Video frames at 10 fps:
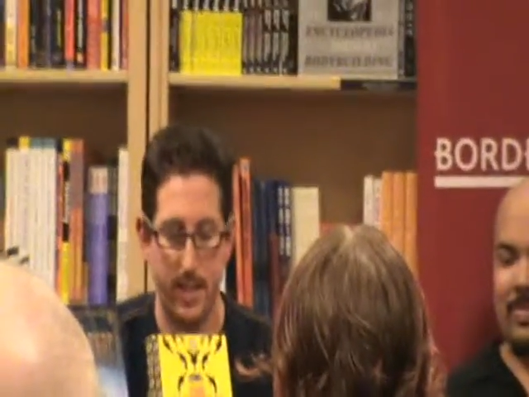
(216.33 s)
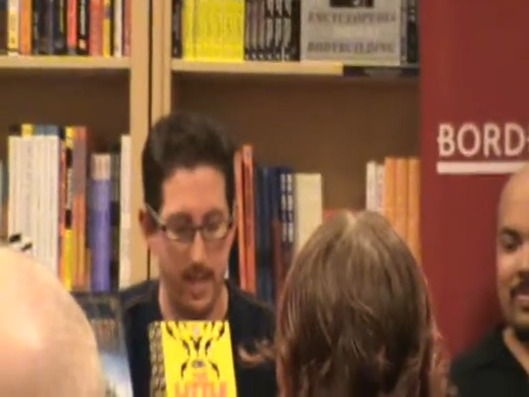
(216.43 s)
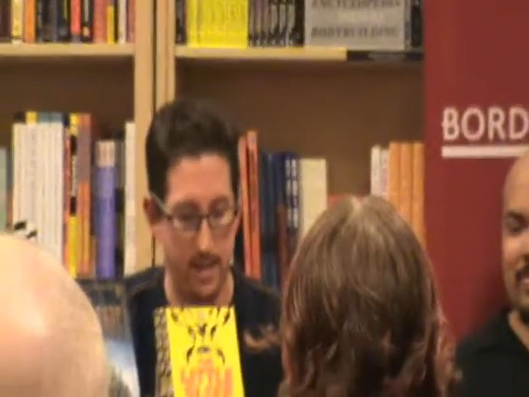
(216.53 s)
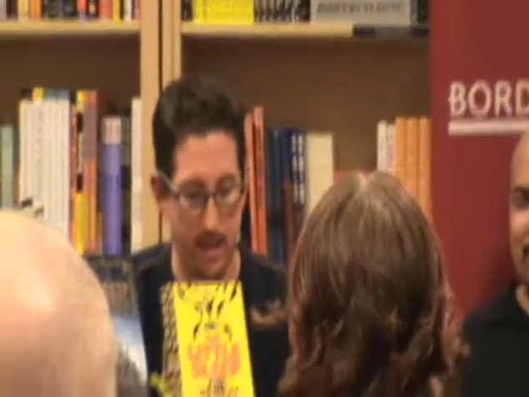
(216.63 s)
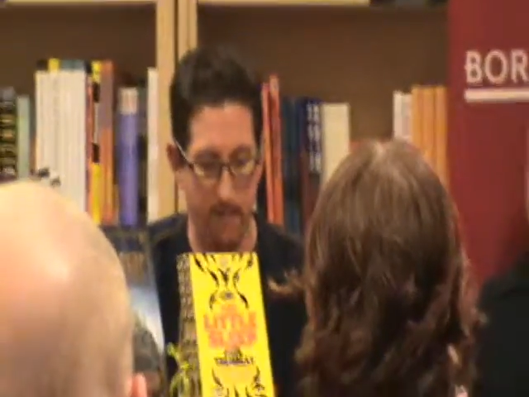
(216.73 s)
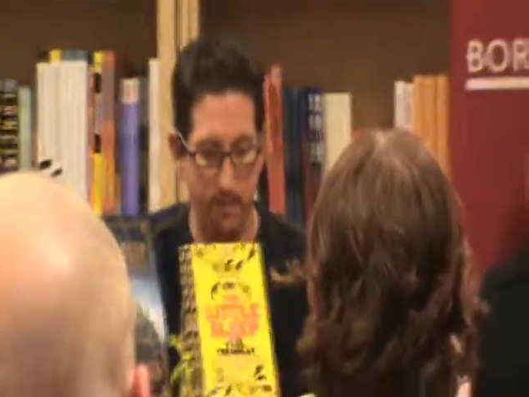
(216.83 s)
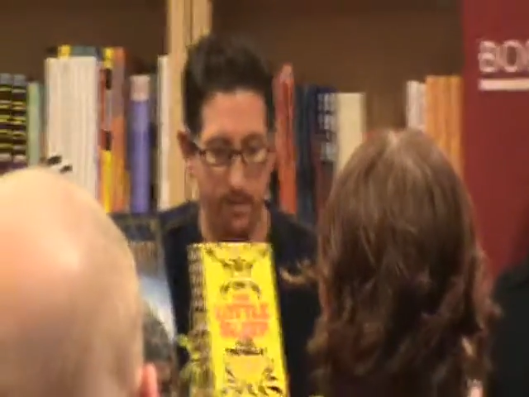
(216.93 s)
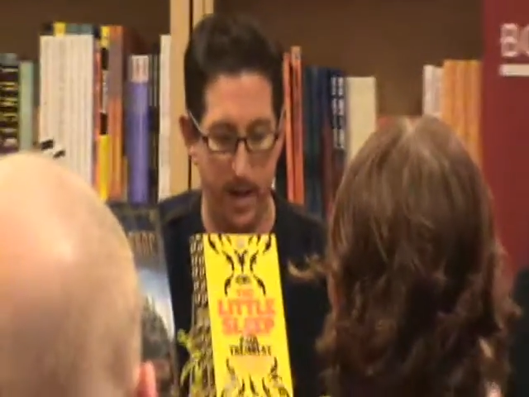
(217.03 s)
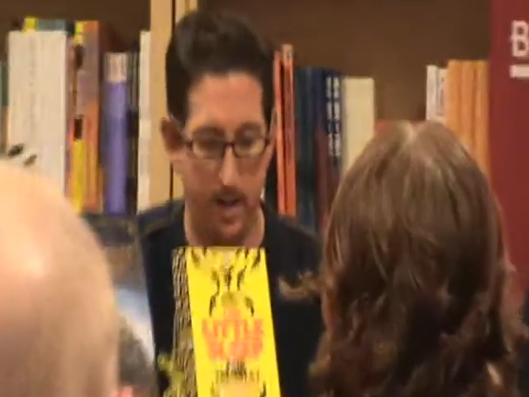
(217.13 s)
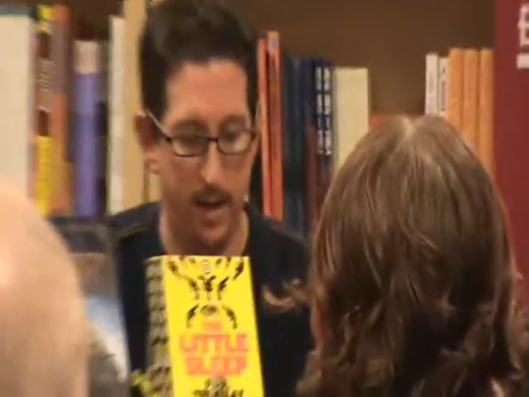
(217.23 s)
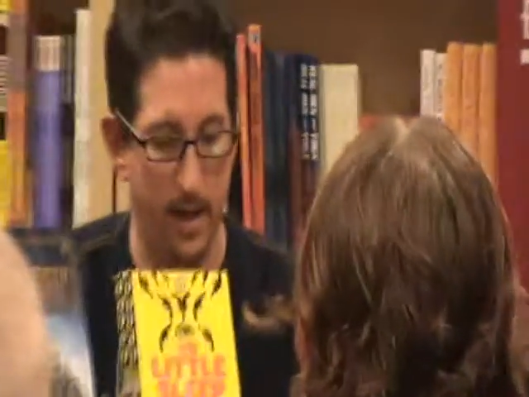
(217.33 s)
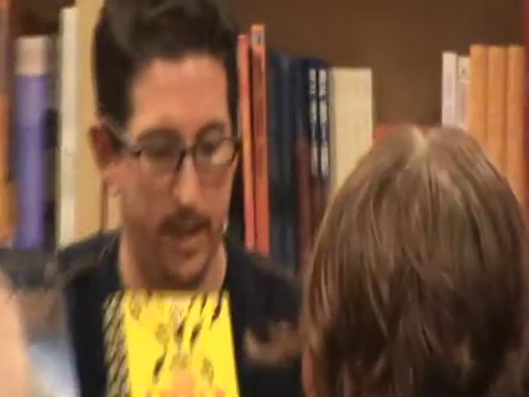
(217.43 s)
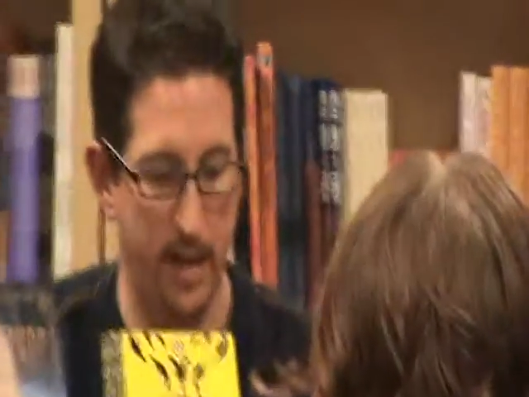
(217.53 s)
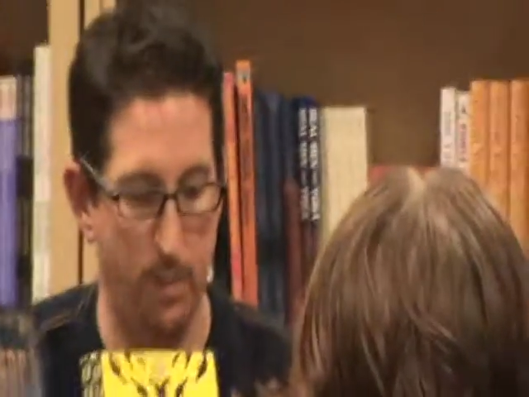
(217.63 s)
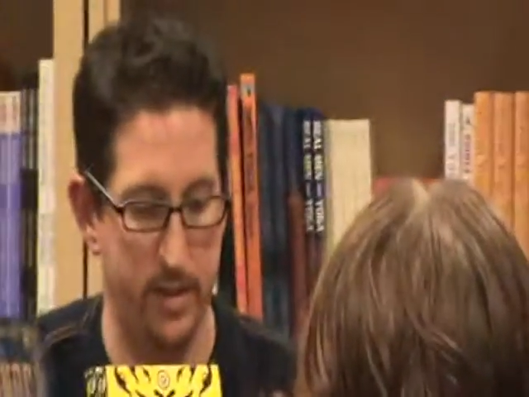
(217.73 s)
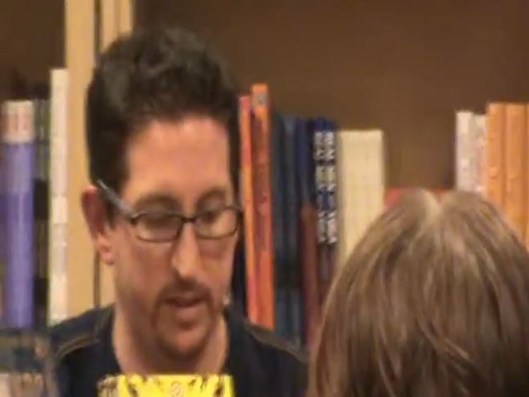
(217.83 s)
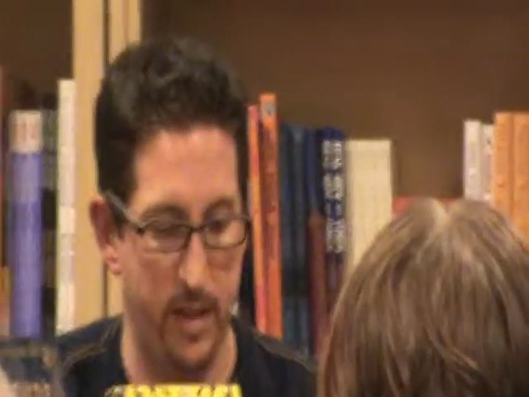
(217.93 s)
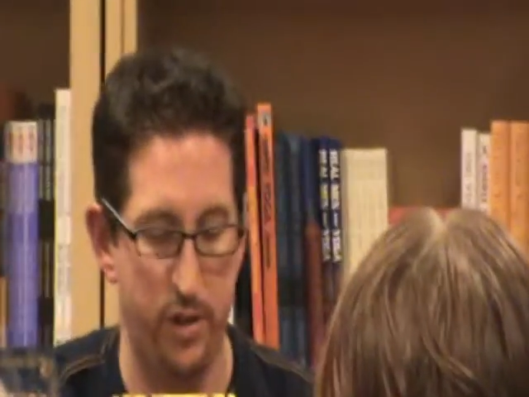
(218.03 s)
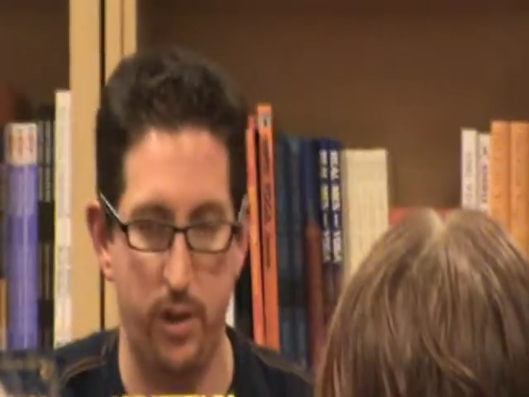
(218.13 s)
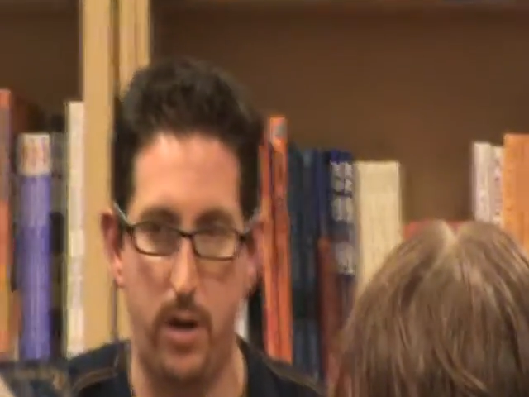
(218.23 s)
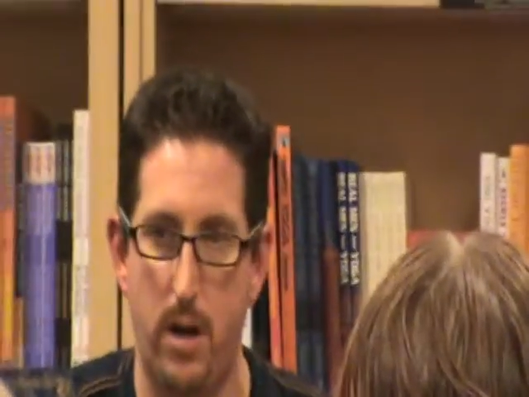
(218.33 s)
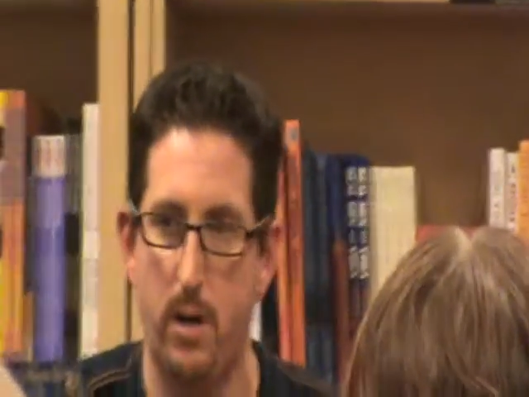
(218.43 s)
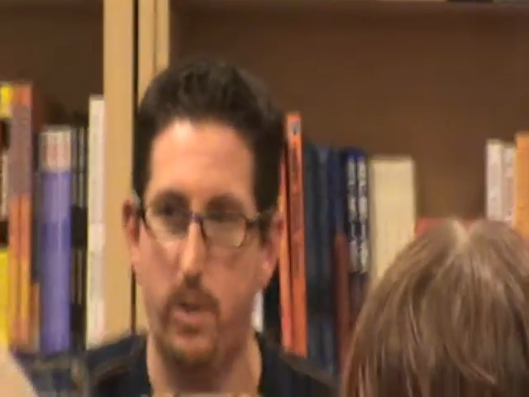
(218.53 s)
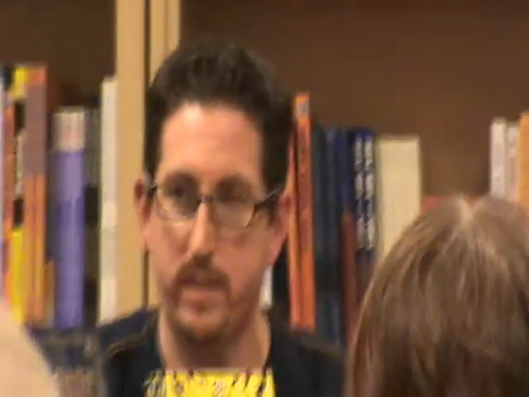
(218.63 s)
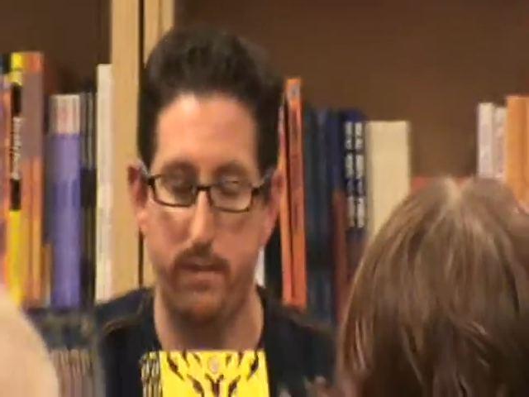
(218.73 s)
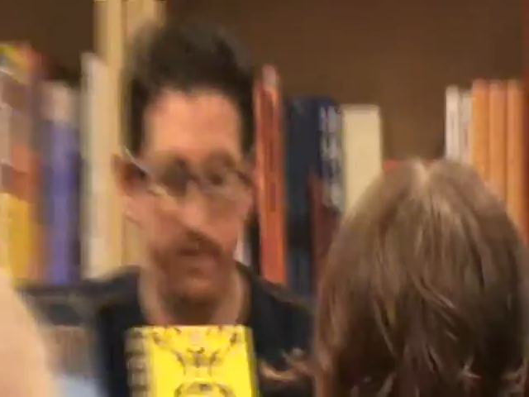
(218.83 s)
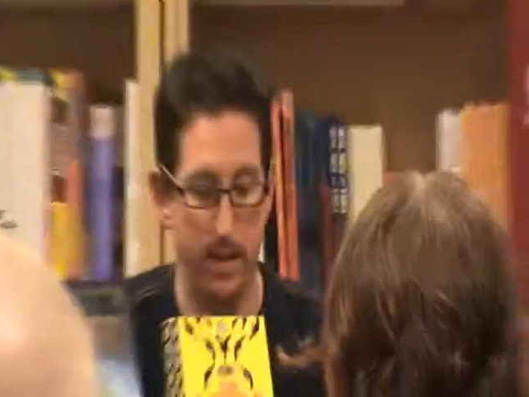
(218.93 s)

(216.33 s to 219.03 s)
teeth everywhere, and I want to touch it all. I want to